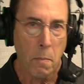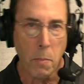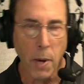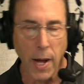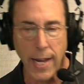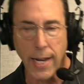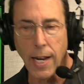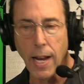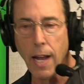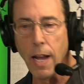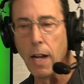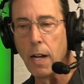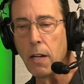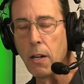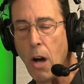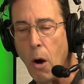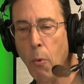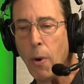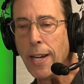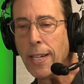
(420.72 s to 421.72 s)
but
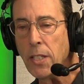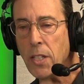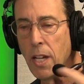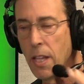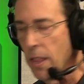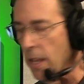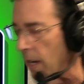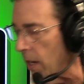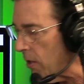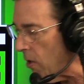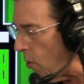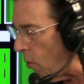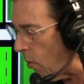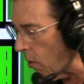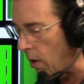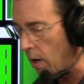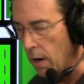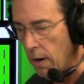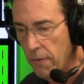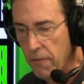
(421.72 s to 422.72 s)
going to the
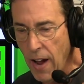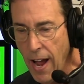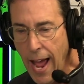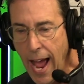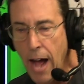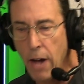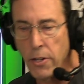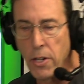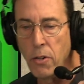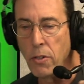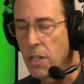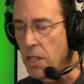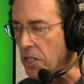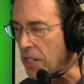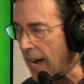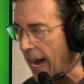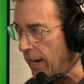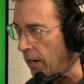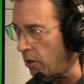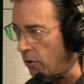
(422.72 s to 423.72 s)
core of how you
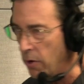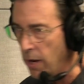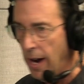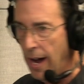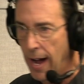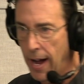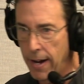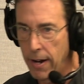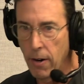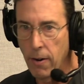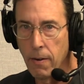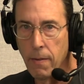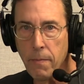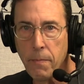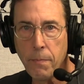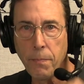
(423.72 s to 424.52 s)
decide who to hire.